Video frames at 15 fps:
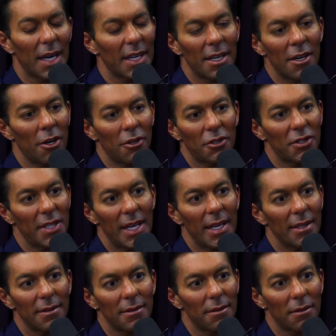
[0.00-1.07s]
I didn't
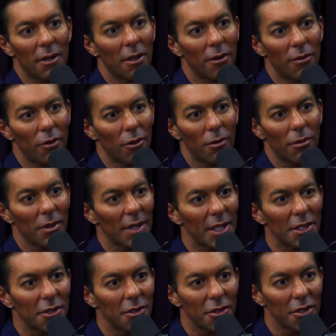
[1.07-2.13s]
understand love or
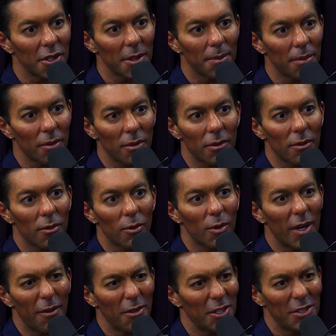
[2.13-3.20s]
relationship or
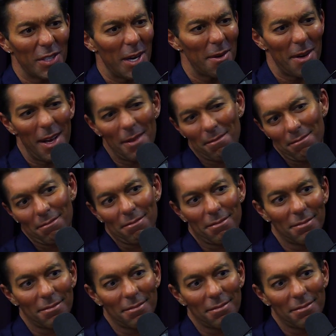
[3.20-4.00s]
whatever. Because I don't